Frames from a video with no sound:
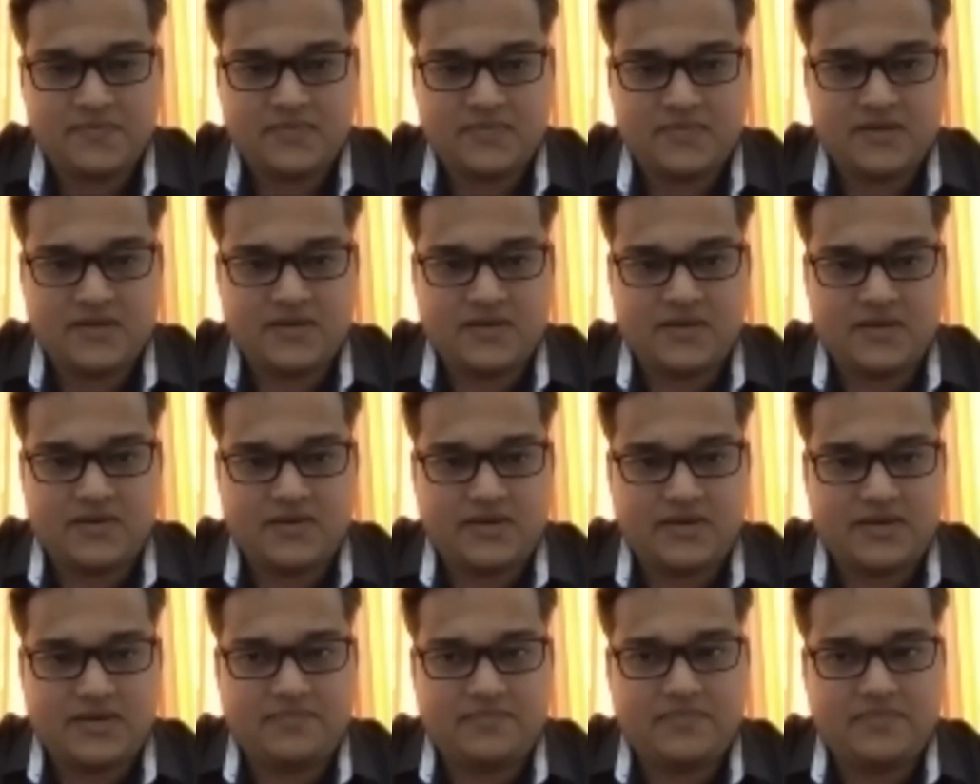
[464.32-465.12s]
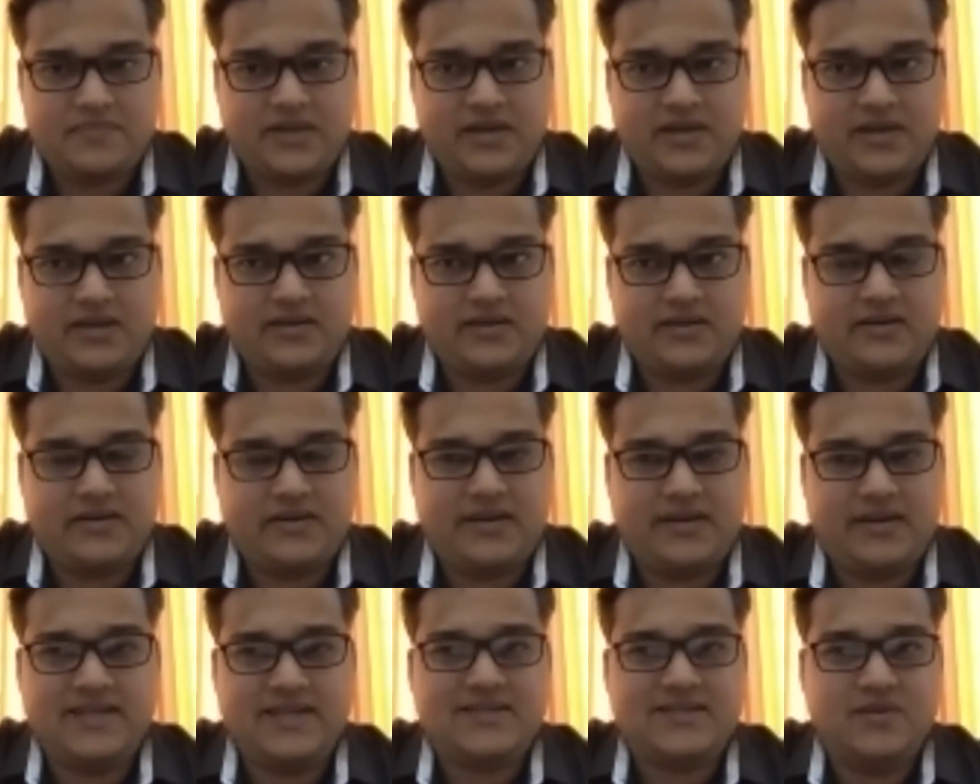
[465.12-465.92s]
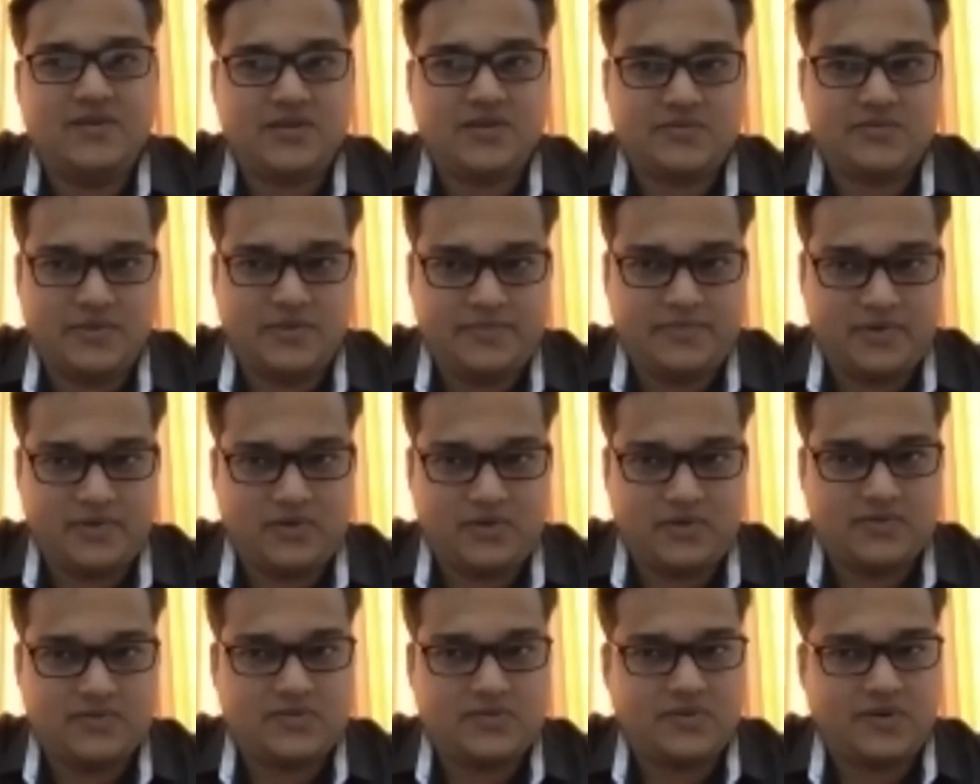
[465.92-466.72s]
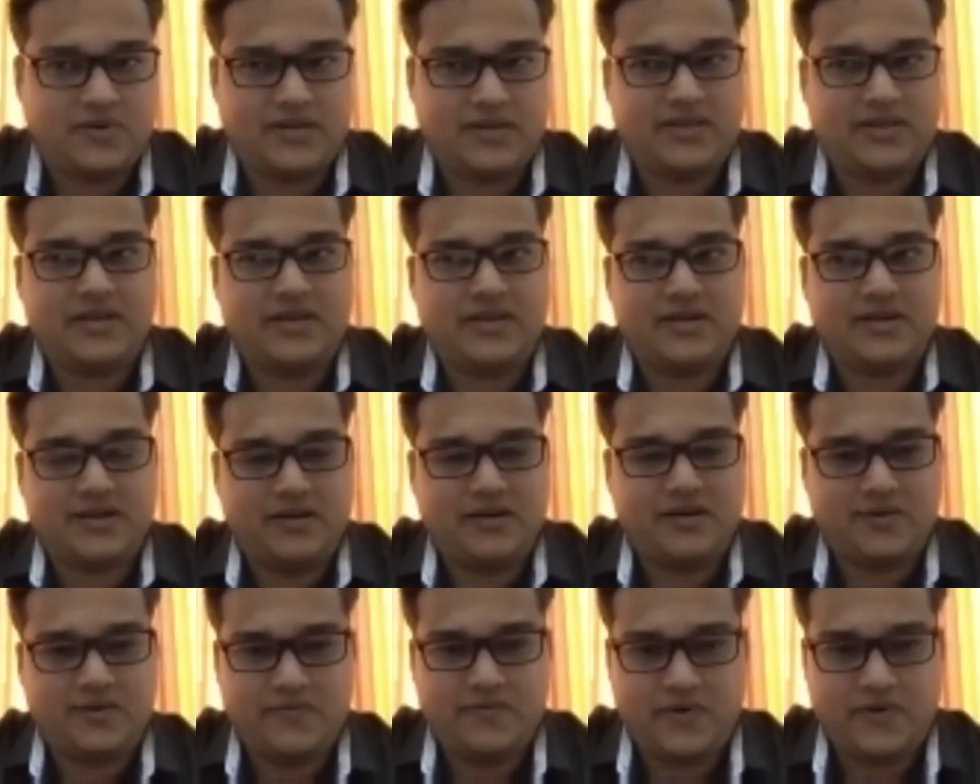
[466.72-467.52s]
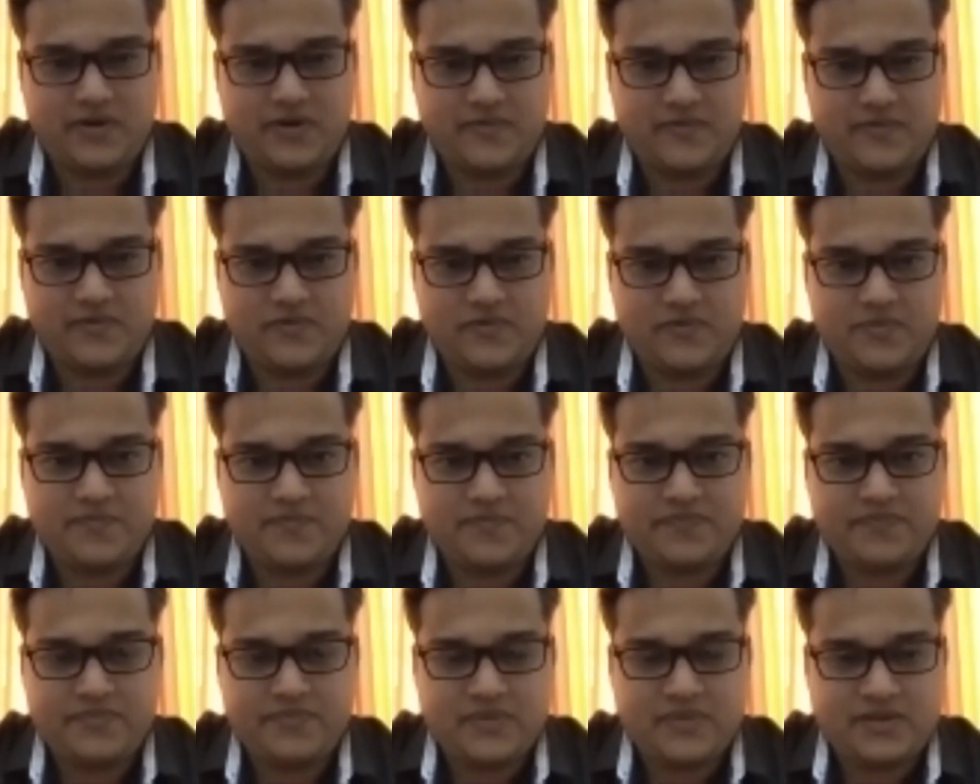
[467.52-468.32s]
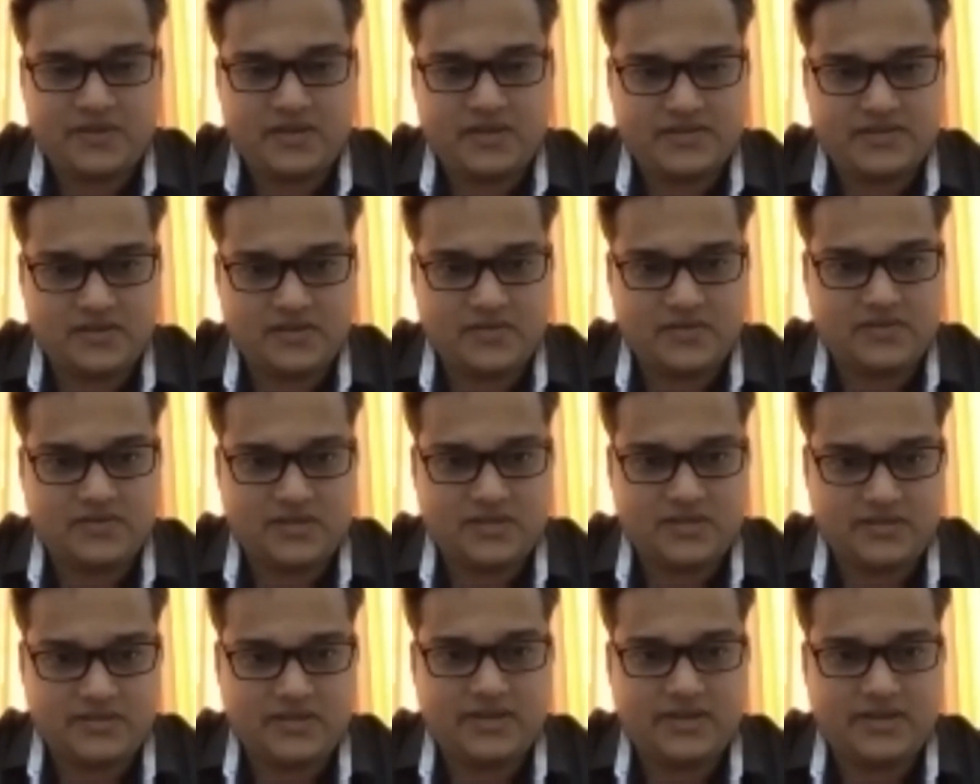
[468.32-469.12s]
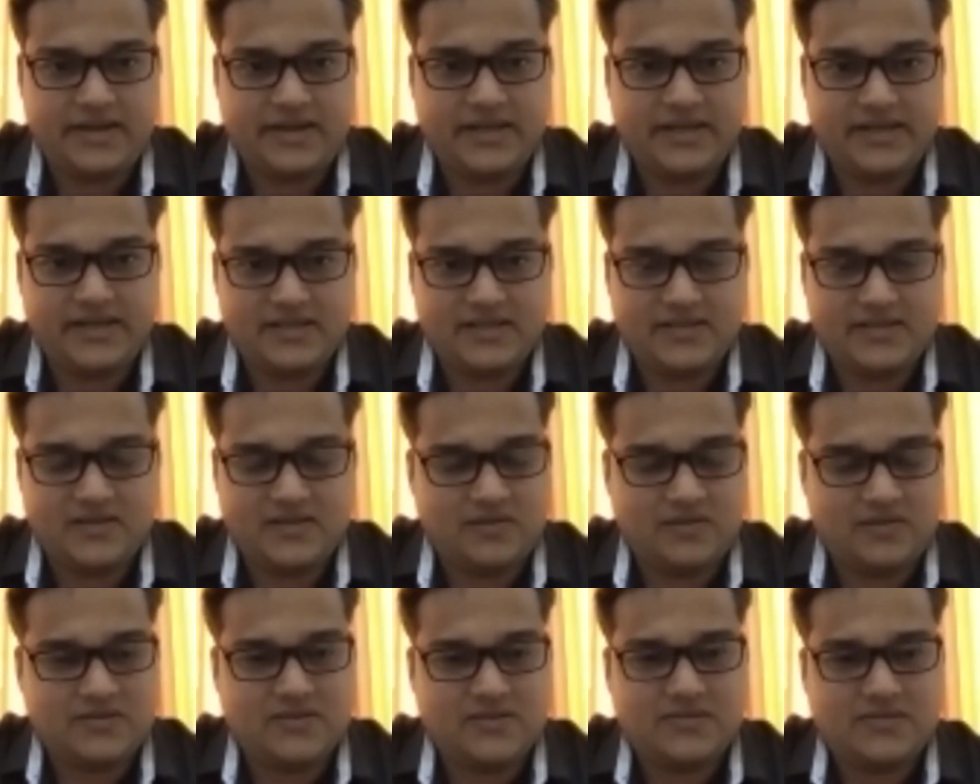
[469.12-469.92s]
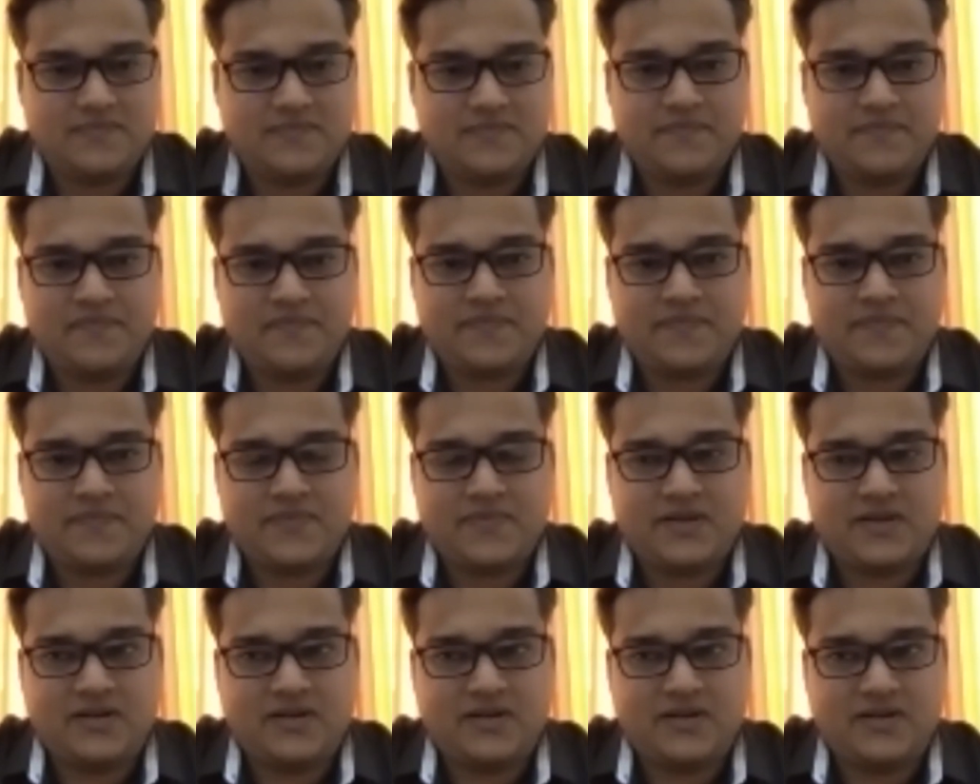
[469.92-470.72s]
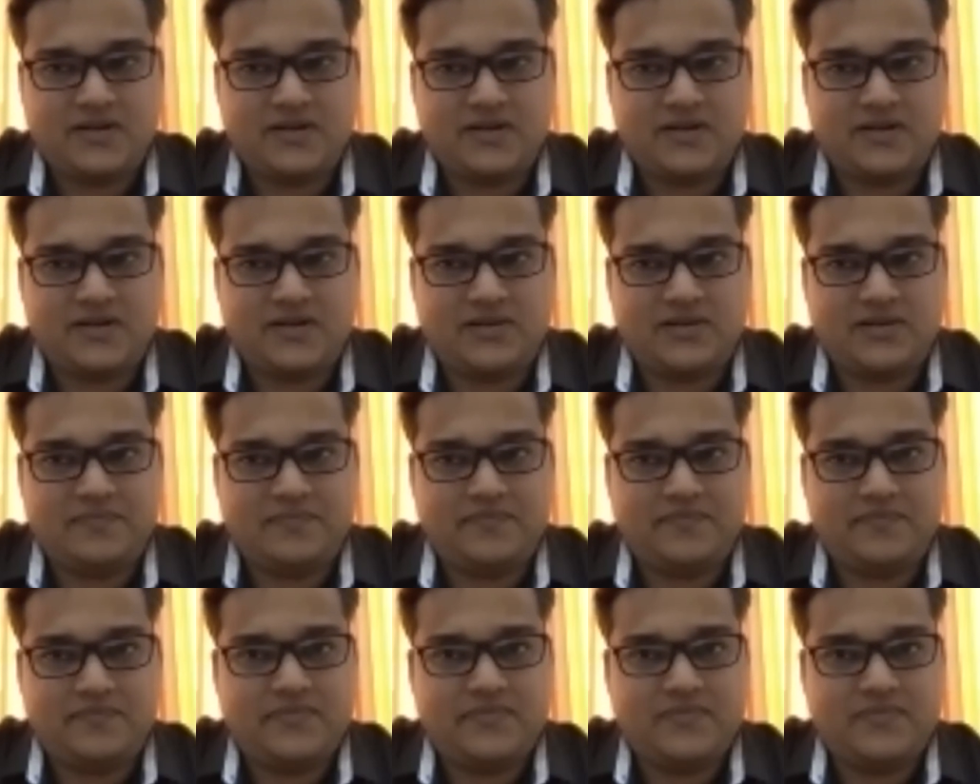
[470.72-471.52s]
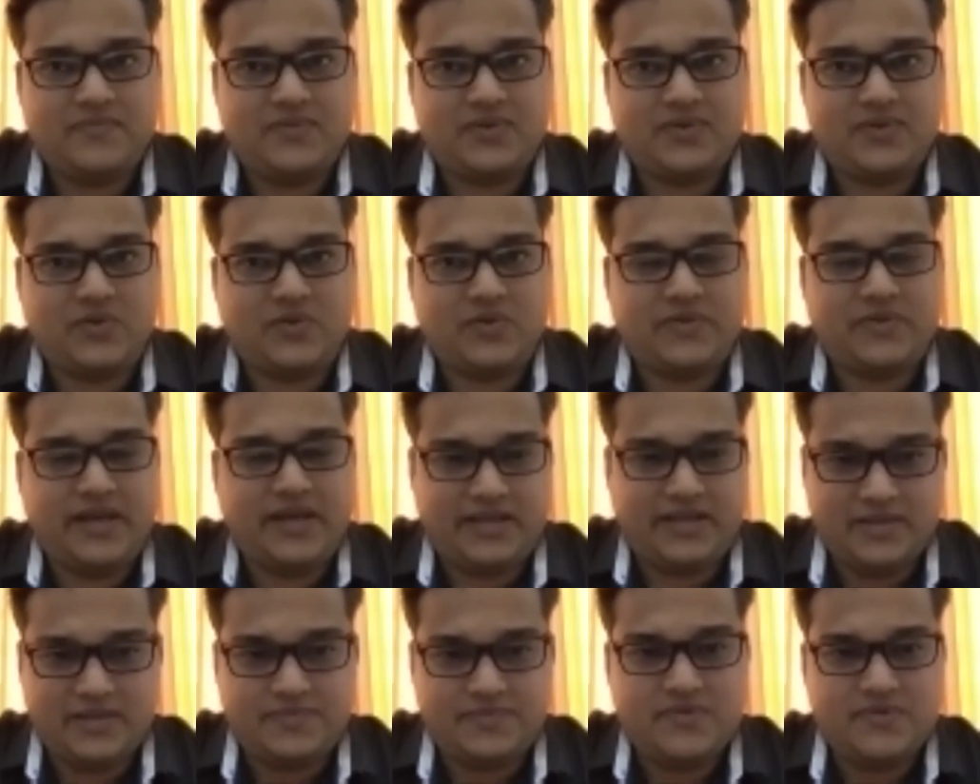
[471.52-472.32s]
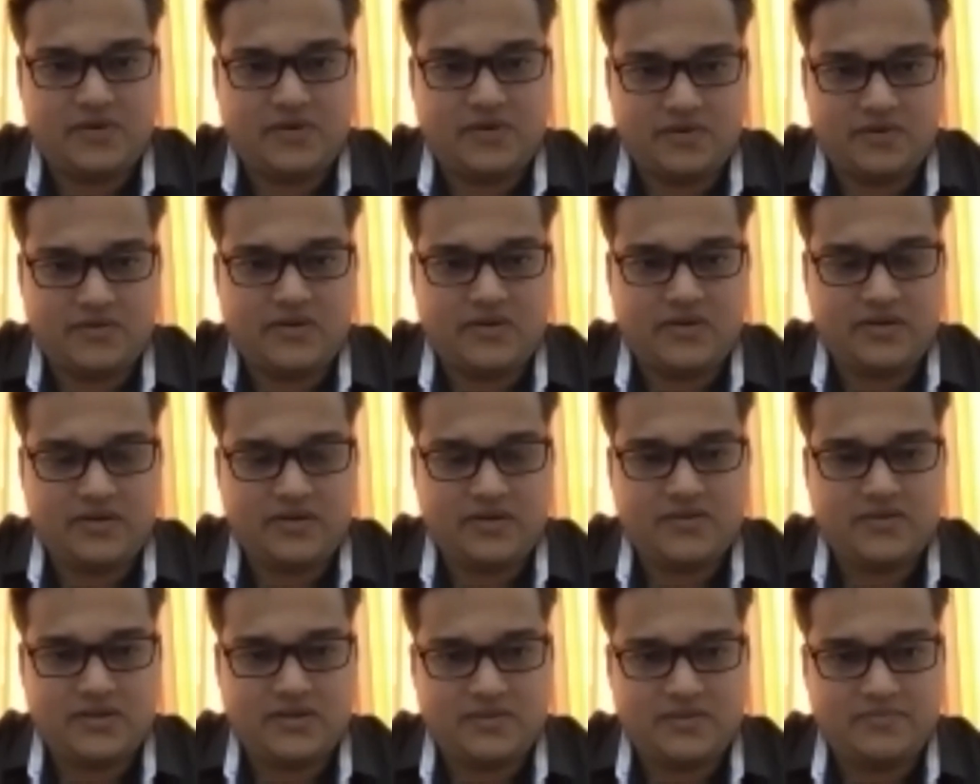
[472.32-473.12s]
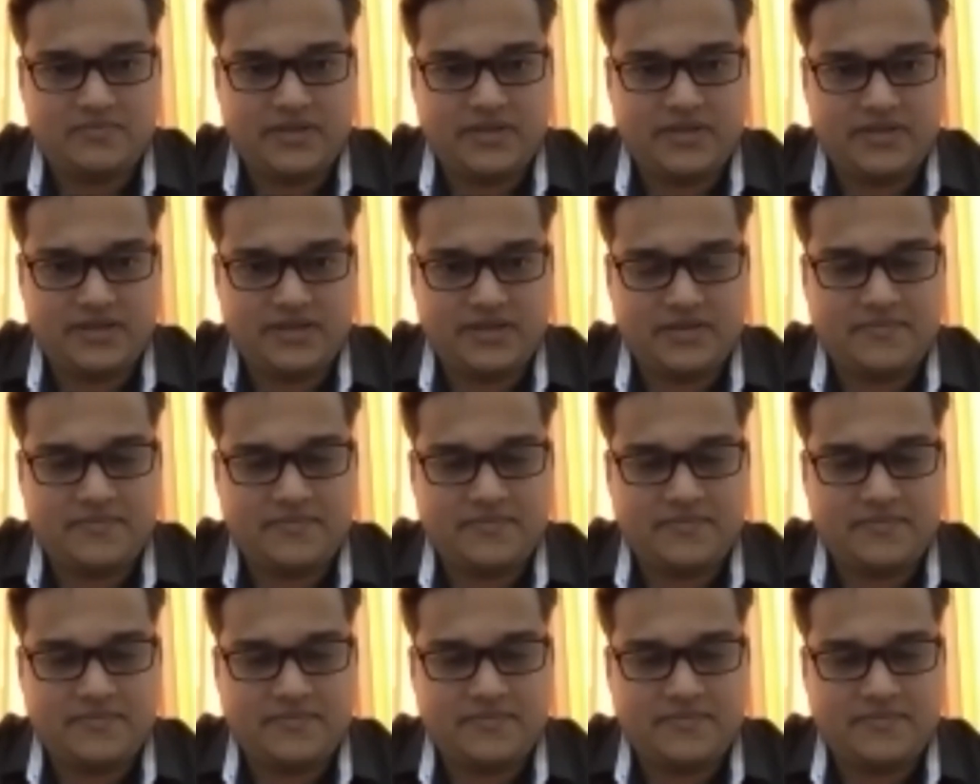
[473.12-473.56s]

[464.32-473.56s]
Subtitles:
Okay, and case laws paper also, I think around 44 case laws are there, leading case laws. uh, so that keeps on updating.